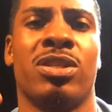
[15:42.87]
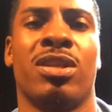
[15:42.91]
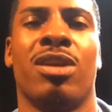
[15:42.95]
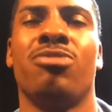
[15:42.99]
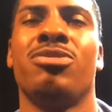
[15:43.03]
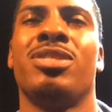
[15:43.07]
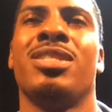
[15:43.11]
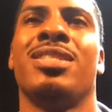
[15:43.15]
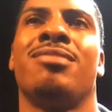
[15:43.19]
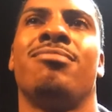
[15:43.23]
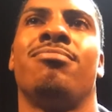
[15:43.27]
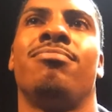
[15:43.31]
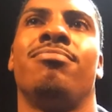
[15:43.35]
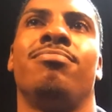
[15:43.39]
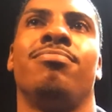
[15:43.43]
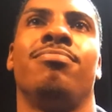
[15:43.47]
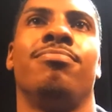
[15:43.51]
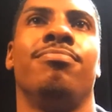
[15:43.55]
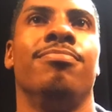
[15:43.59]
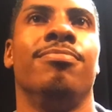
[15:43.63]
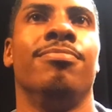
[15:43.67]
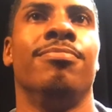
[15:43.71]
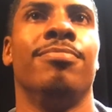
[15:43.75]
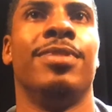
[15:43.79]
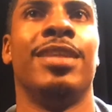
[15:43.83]
Don't just
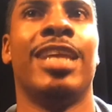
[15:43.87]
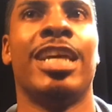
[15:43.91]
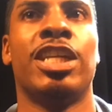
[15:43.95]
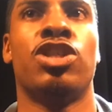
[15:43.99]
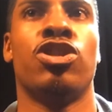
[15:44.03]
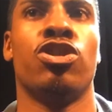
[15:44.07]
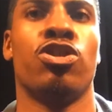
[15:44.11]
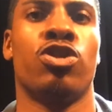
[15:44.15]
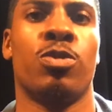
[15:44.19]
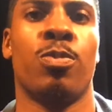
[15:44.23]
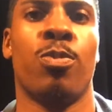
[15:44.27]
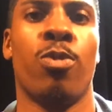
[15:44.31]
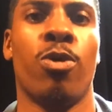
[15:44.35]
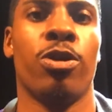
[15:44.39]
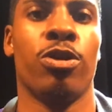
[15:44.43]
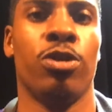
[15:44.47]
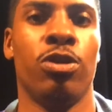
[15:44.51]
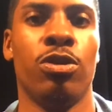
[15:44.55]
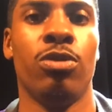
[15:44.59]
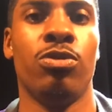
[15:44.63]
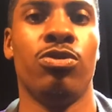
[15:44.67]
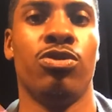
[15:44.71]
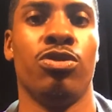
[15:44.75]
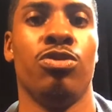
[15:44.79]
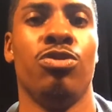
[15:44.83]
let your sport
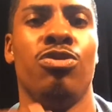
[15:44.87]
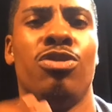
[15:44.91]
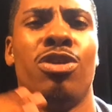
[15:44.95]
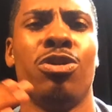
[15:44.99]
use you.